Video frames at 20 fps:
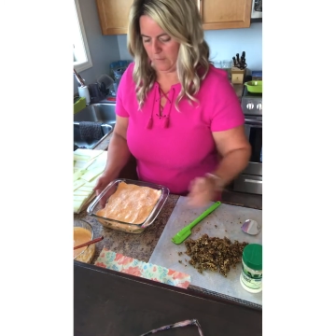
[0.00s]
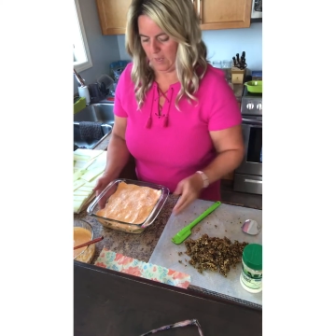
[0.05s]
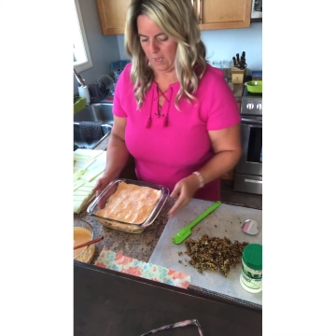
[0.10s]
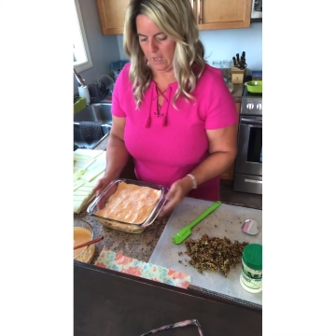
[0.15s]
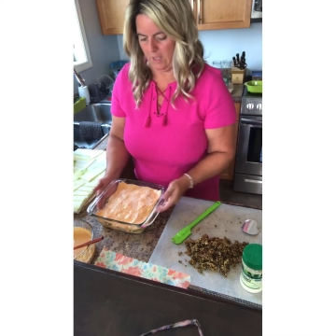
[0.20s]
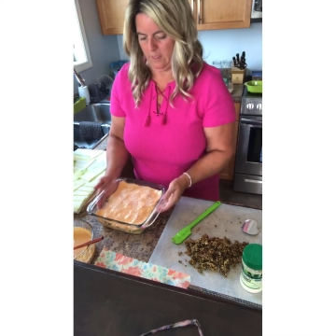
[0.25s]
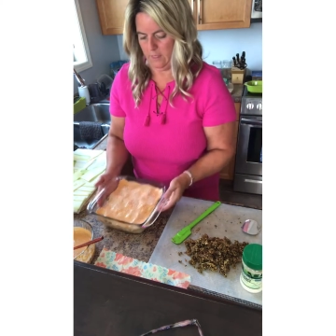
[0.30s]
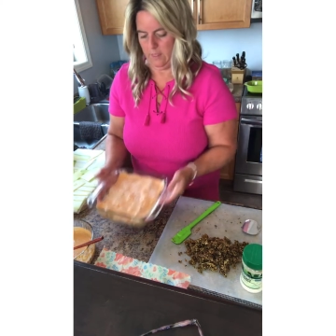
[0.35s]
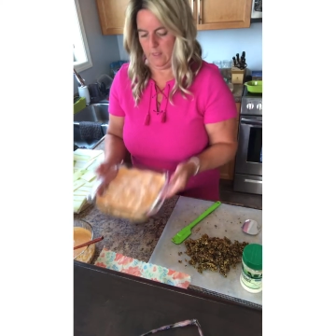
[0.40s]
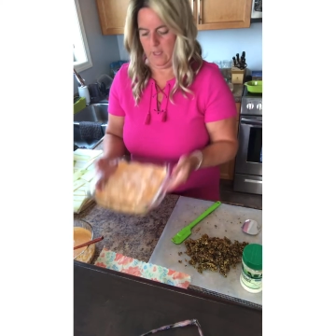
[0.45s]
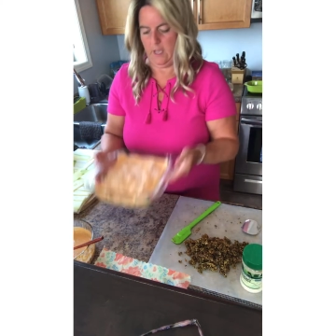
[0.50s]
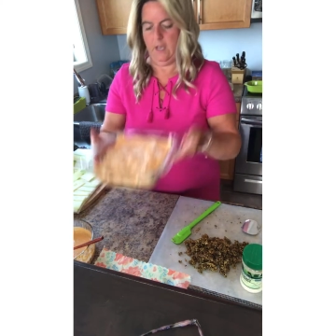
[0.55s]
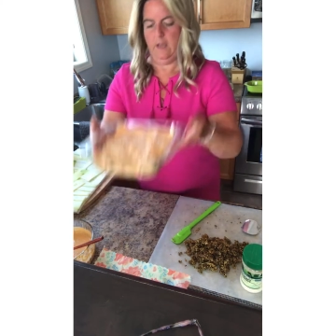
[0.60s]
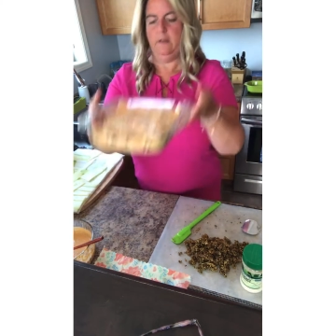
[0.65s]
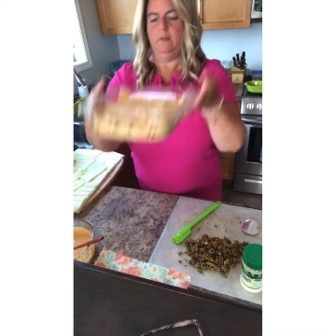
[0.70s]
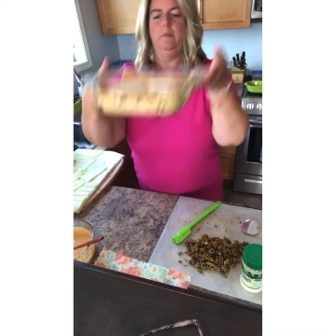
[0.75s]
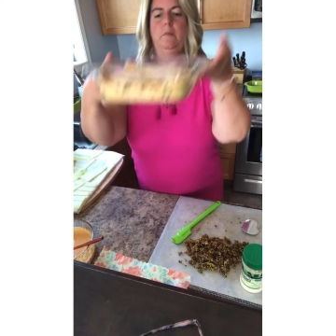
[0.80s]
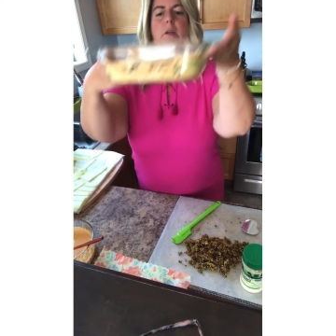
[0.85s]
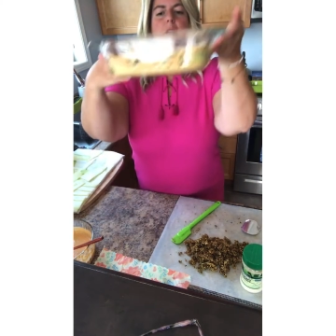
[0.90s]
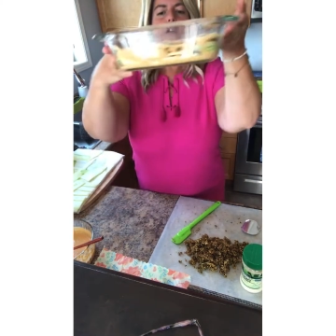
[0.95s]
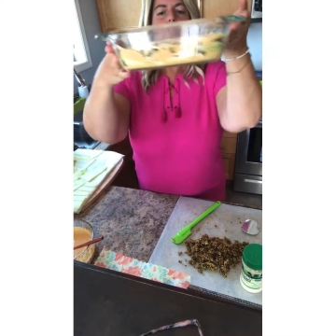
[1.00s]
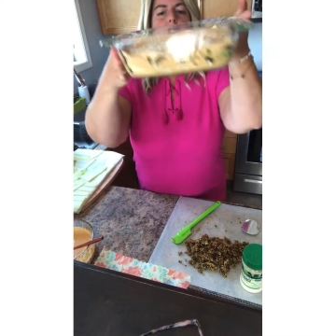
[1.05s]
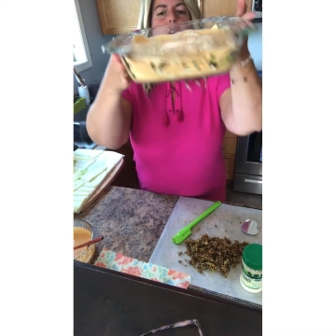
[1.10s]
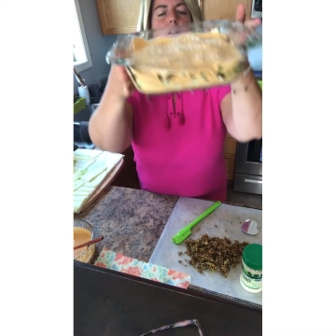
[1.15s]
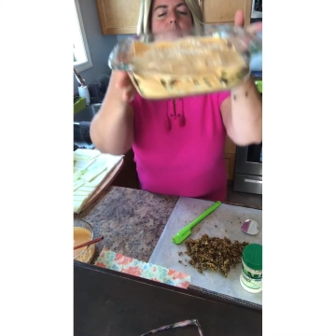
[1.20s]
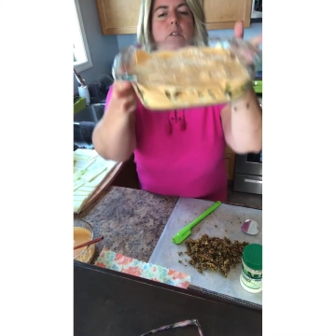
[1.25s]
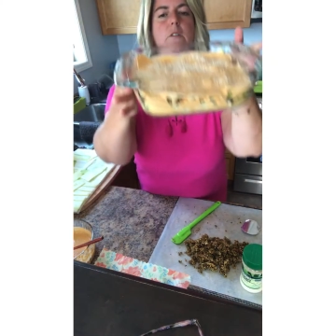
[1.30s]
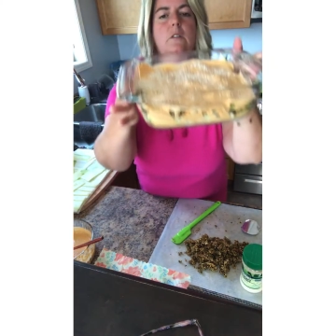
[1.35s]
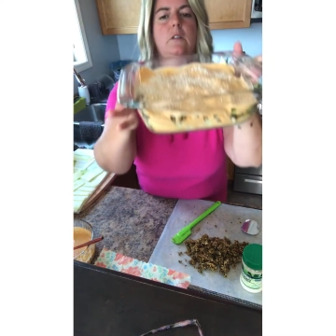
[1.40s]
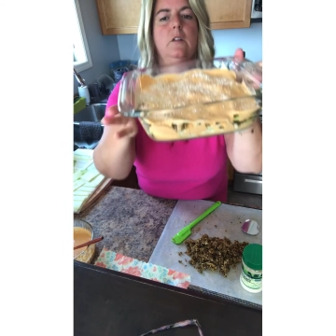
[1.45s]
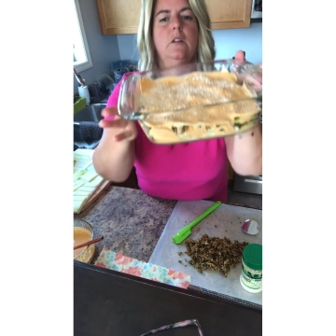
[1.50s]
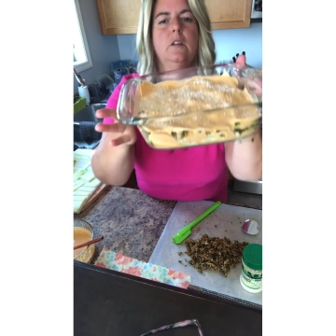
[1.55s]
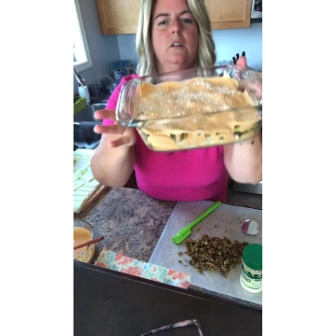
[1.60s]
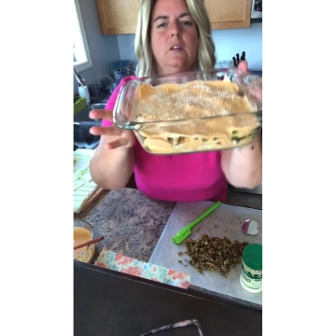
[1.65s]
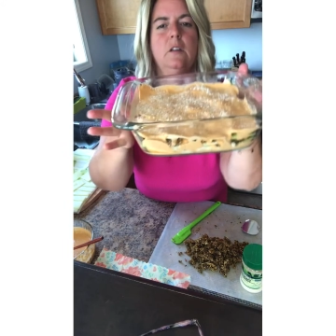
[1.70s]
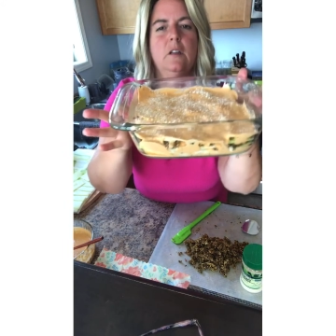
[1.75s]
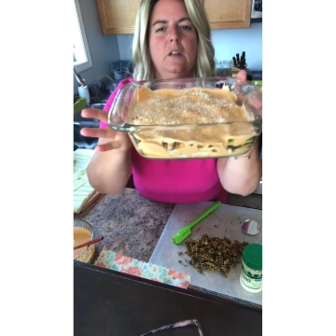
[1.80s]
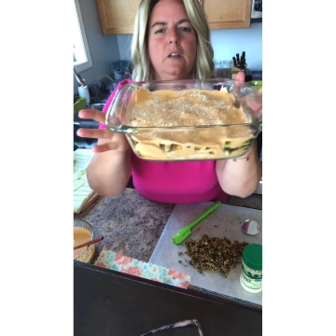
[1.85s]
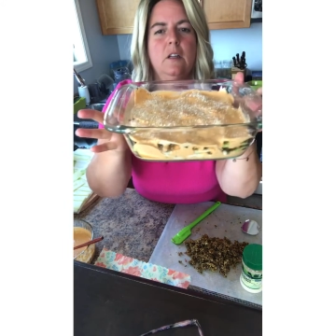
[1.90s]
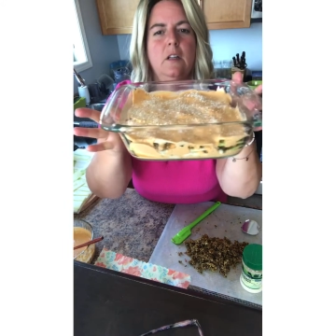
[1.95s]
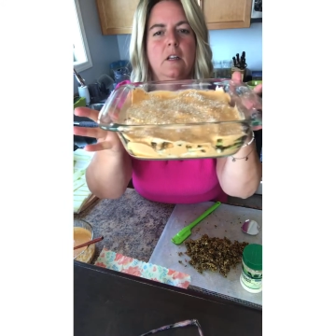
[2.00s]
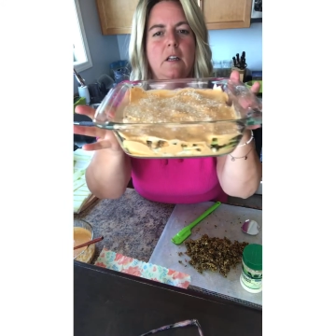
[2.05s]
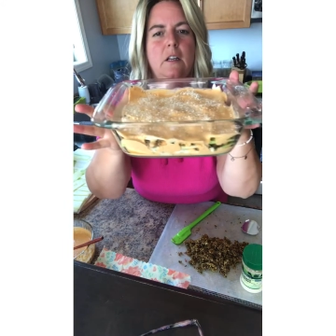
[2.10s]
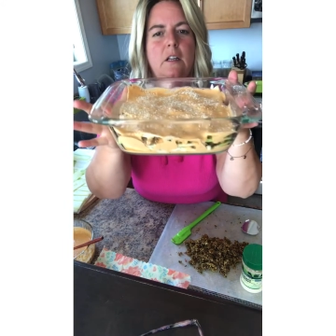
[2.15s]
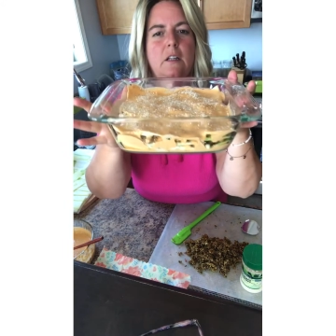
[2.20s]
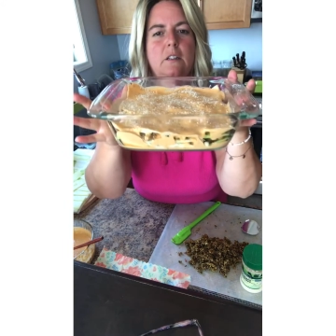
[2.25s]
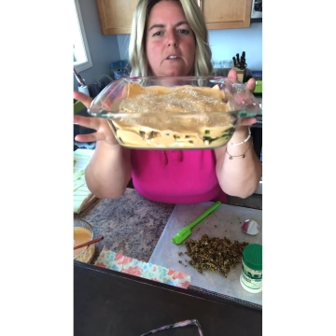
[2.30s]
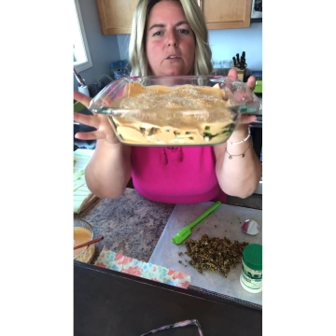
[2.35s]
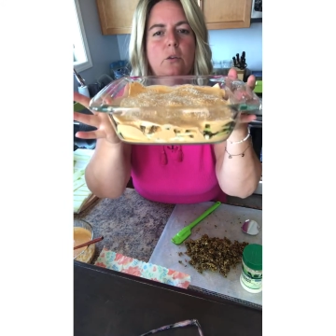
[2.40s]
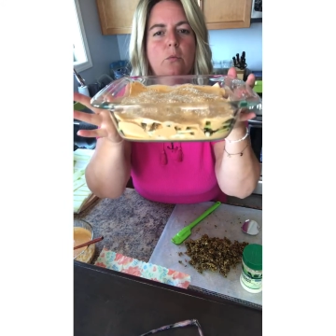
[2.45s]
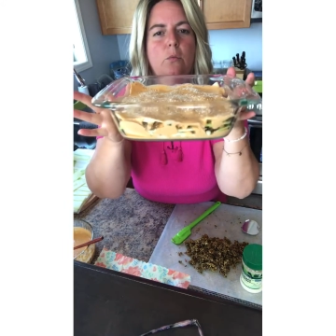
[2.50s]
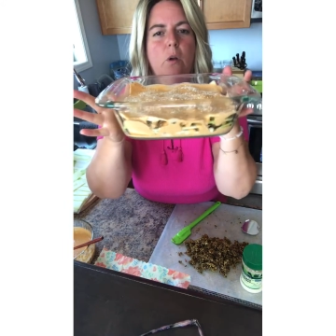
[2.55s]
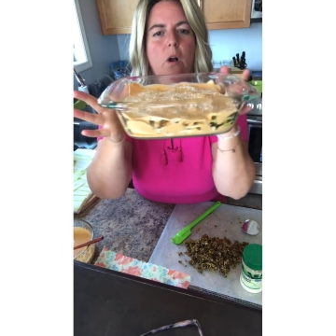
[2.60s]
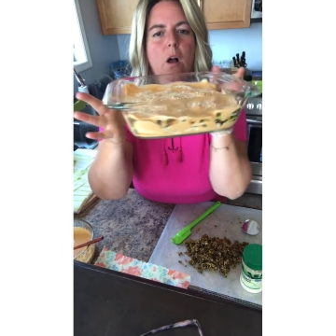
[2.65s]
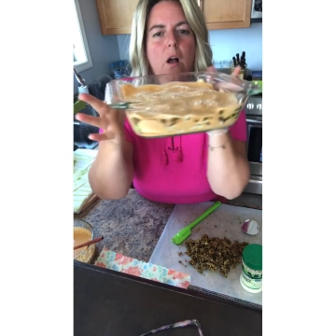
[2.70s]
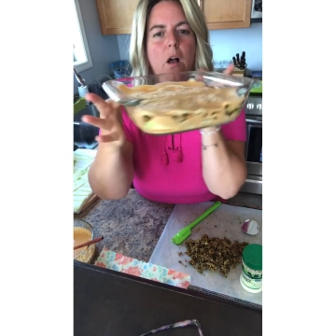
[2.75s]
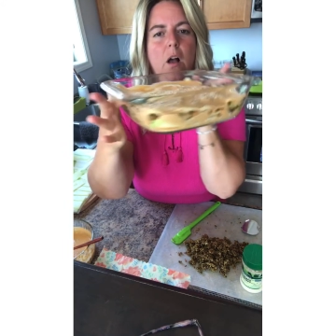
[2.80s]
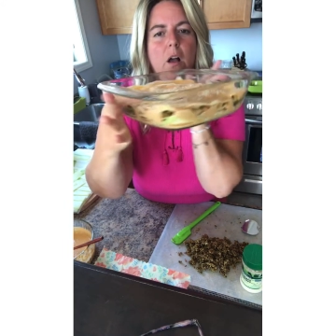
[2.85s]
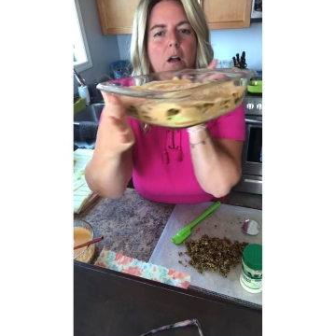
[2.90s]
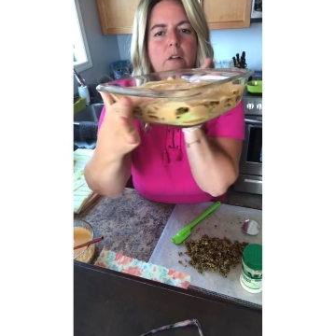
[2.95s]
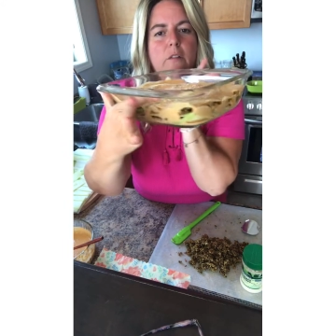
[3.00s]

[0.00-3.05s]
And that, my dears, is a raw